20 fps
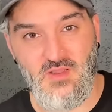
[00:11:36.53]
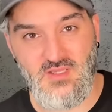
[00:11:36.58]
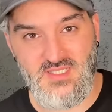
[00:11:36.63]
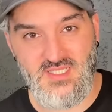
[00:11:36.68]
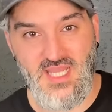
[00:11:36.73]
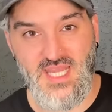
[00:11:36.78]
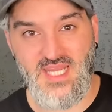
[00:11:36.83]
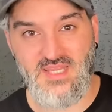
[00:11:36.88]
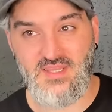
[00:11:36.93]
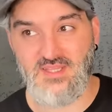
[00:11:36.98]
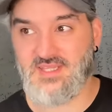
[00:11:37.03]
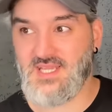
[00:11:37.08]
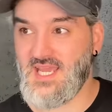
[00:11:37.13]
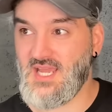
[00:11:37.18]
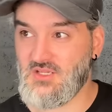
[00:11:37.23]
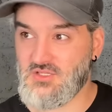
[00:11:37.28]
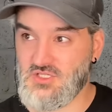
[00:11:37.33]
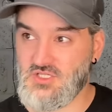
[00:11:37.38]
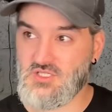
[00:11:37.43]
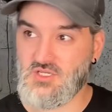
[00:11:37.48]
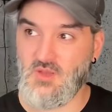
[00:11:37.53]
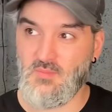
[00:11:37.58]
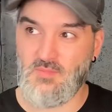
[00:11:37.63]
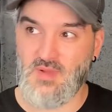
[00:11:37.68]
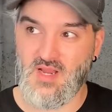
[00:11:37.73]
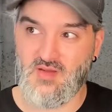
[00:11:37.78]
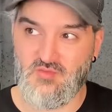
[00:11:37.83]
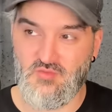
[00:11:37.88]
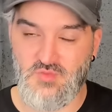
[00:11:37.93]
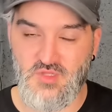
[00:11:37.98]
It's late in the day. I just come
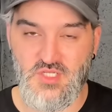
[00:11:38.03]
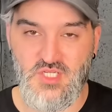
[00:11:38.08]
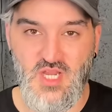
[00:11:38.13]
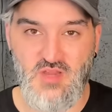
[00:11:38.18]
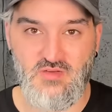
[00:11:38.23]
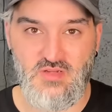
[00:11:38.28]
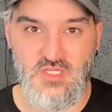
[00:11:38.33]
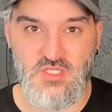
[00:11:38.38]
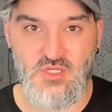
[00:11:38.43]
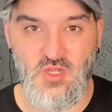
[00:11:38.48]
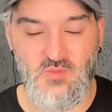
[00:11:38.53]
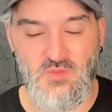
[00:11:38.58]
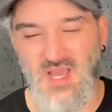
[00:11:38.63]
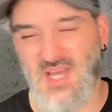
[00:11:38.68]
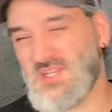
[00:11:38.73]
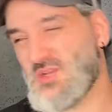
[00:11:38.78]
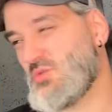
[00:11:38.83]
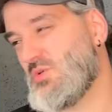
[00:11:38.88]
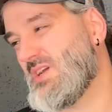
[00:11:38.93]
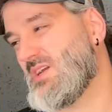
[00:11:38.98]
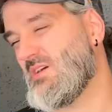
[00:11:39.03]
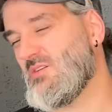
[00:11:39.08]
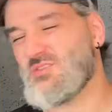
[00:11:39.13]
back from the charity shop, had a quick,